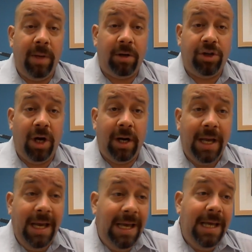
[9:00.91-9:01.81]
milk jug.
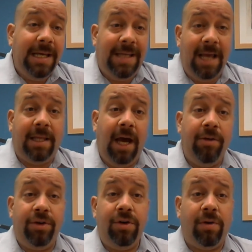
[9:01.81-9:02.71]
Take the
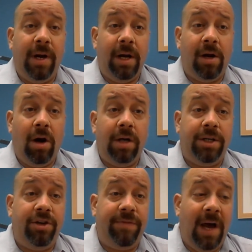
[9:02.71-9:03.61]
other 2 credit cards
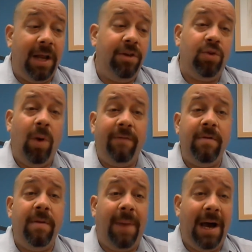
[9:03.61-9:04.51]
that you've got, use one of
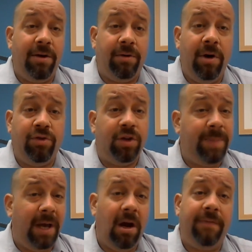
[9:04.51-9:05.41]
them to buy your groceries,
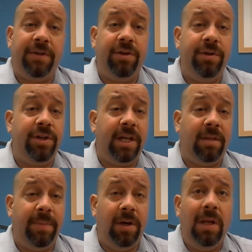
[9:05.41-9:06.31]
pay it off as soon as you get the
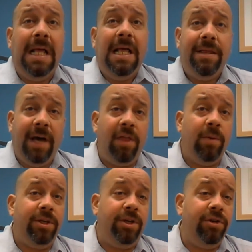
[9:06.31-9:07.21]
bill. The other
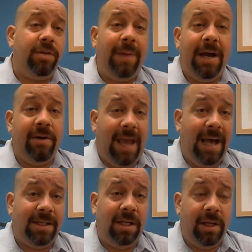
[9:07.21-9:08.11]
one's used to buy your
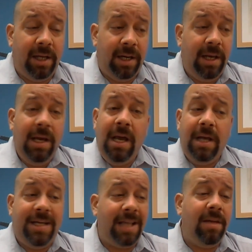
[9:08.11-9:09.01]
gasoline.
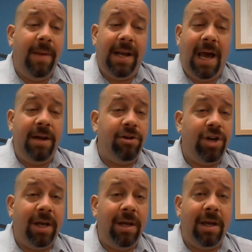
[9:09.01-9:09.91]
Take the money out of your
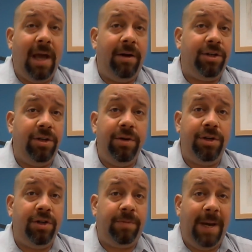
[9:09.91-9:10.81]
checking account as soon
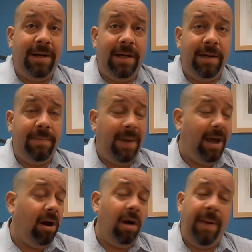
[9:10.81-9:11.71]
as you spend it, pay
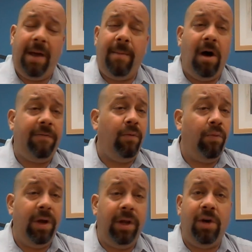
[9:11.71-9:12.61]
them off
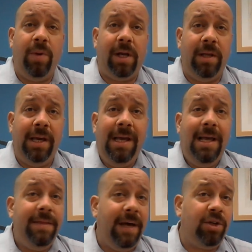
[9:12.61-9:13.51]
really quickly.
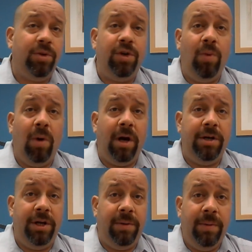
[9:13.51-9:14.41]
That's what you want
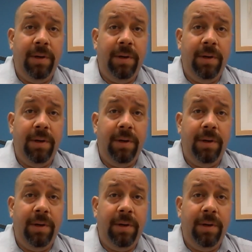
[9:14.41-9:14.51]
to do.